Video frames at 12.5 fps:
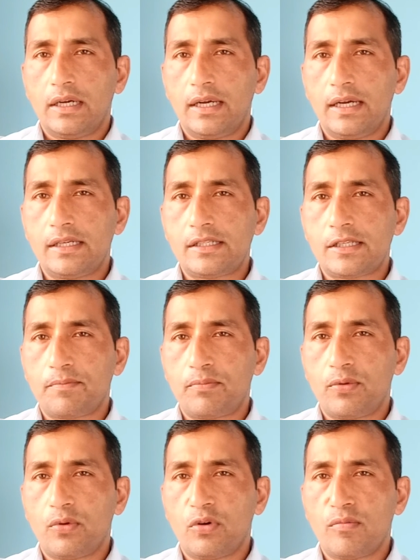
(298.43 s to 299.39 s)
it
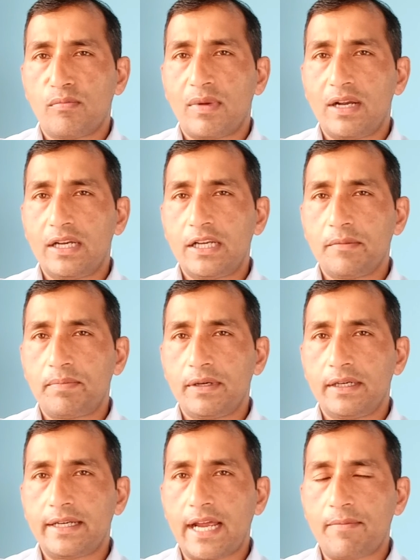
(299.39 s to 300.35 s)
support
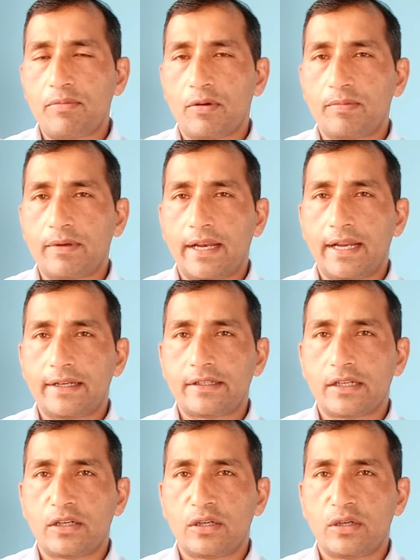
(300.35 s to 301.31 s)
multiple type of
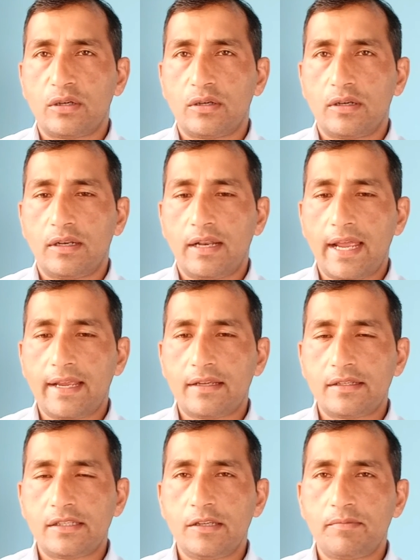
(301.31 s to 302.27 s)
character,
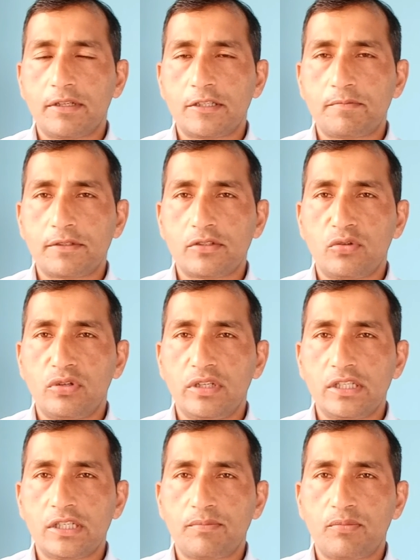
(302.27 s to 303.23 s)
like C++
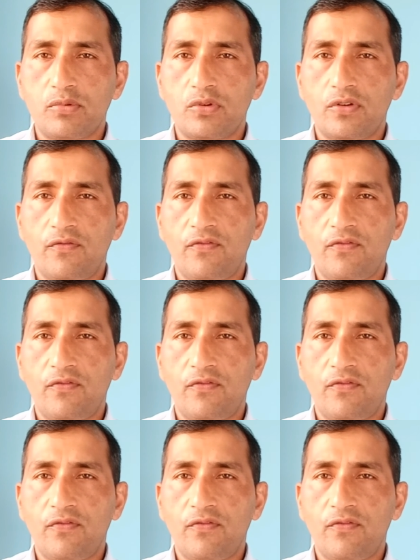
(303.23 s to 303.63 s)
only support